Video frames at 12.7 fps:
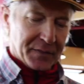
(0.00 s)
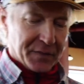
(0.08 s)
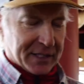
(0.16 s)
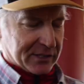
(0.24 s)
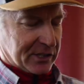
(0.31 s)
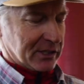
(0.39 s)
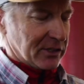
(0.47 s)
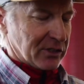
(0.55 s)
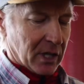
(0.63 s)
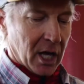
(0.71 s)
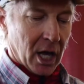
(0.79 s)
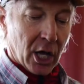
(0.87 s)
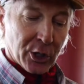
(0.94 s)
This is
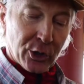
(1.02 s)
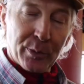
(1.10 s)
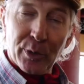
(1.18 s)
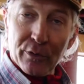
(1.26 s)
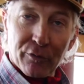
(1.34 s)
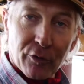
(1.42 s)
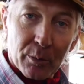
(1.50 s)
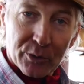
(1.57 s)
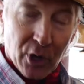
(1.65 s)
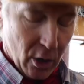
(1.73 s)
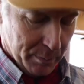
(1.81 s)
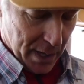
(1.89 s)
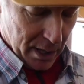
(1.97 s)
a new boot from
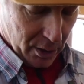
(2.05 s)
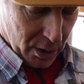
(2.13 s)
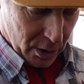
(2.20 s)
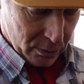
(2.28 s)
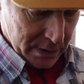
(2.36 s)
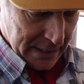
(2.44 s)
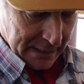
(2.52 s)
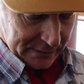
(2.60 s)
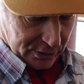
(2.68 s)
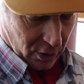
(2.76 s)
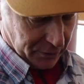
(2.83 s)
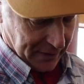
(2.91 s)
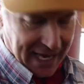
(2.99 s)
Dalbello. It's
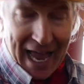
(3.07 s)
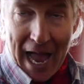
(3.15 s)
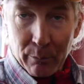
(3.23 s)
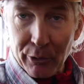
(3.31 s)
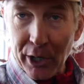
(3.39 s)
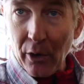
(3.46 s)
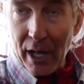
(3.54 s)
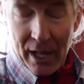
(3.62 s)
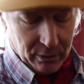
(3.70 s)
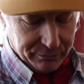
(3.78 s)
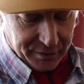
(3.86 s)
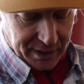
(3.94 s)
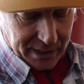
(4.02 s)
called the Cabrio
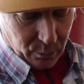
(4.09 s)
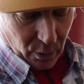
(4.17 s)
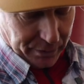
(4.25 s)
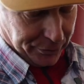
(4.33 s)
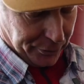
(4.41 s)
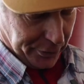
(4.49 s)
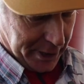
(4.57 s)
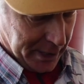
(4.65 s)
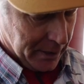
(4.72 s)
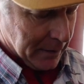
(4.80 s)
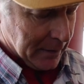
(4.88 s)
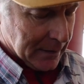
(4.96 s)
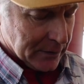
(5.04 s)
LV 130.
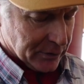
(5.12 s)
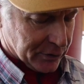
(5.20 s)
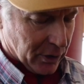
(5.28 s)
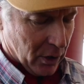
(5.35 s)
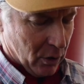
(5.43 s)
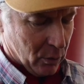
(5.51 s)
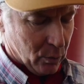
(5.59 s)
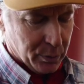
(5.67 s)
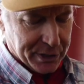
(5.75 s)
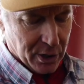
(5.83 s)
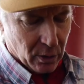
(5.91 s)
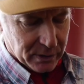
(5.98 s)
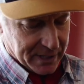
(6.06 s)
So we
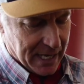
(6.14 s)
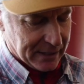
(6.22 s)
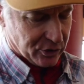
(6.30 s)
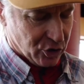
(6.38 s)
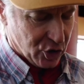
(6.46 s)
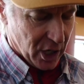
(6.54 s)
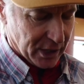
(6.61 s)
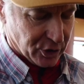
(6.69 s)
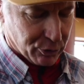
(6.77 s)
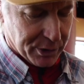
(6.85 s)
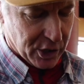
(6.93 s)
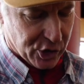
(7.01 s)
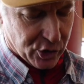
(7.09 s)
don't test just
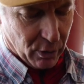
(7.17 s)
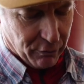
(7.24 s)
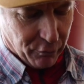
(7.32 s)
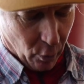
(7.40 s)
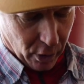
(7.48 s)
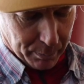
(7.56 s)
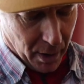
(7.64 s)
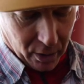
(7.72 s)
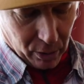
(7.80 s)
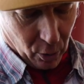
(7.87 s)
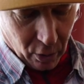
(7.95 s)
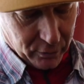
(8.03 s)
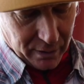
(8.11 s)
traditional
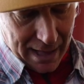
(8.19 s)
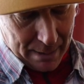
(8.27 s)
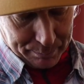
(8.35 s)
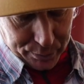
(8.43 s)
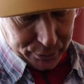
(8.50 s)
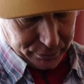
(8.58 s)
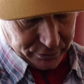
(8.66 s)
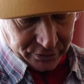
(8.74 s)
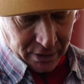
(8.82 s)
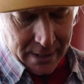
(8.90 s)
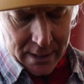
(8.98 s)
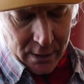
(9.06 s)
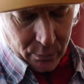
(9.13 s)
4-buckle overlap boots.
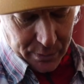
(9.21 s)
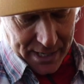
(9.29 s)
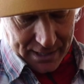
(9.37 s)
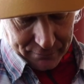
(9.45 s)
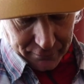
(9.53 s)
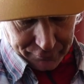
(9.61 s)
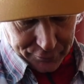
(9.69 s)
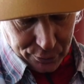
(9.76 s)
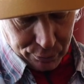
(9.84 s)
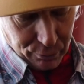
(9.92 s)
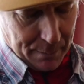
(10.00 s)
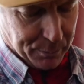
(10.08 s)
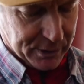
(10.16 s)
We have a few
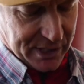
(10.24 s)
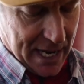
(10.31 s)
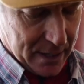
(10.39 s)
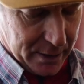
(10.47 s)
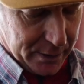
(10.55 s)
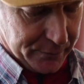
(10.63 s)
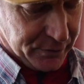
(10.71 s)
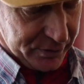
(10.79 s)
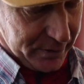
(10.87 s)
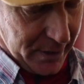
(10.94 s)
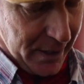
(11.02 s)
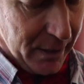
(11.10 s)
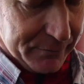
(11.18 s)
representatives
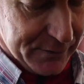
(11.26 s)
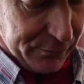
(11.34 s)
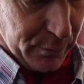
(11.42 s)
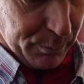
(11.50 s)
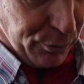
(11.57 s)
of different